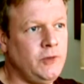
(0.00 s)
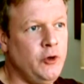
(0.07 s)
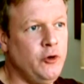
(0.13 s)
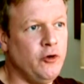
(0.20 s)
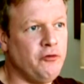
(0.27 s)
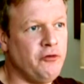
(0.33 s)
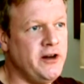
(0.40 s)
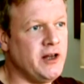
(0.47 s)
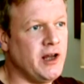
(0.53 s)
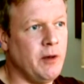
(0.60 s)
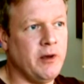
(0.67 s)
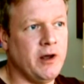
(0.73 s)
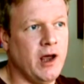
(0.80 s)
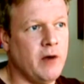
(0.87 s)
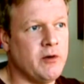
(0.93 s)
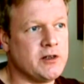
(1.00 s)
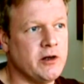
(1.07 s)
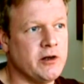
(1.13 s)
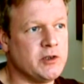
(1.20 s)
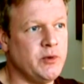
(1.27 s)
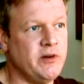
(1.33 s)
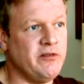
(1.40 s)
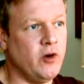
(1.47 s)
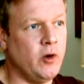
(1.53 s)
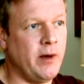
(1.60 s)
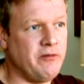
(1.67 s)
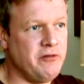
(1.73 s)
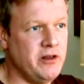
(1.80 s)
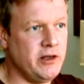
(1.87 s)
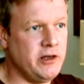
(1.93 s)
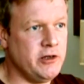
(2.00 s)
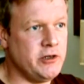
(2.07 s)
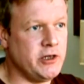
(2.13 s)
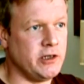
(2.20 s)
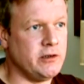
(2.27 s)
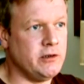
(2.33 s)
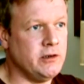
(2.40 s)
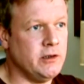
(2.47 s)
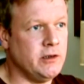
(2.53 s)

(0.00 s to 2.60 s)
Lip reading: You're free to come and go as long as we film everything you do,